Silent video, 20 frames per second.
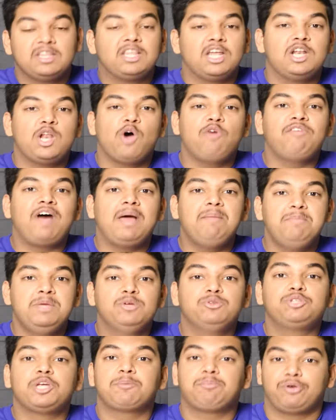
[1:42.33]
The Novi
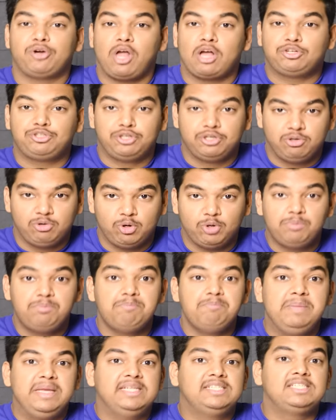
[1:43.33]
Music Production Group
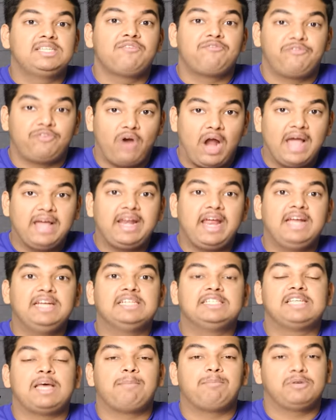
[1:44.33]
meets Friday,
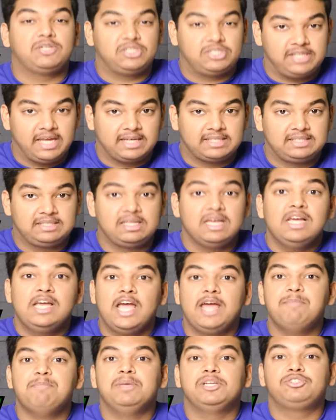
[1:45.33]
December 6th,
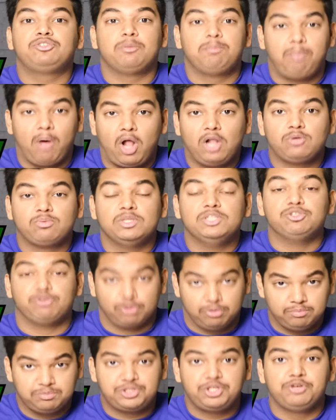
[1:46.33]
in Mr. Baldwin's
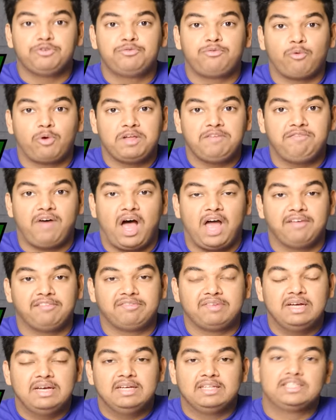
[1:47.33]
room,
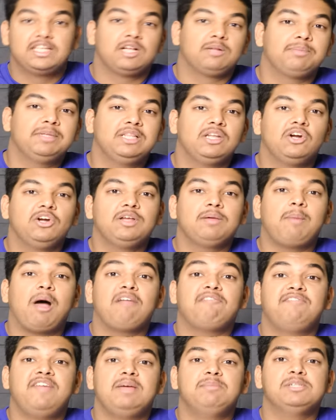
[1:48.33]
245. They'll be learning
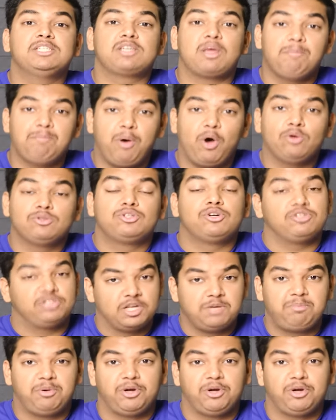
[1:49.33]
about famous composers and